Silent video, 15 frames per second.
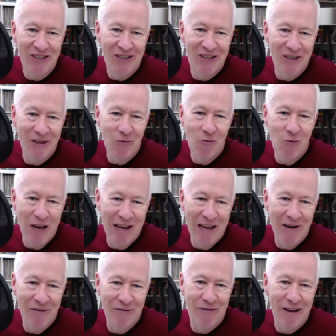to the
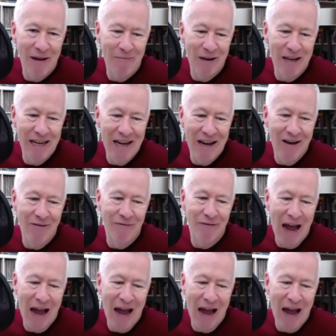Willow family of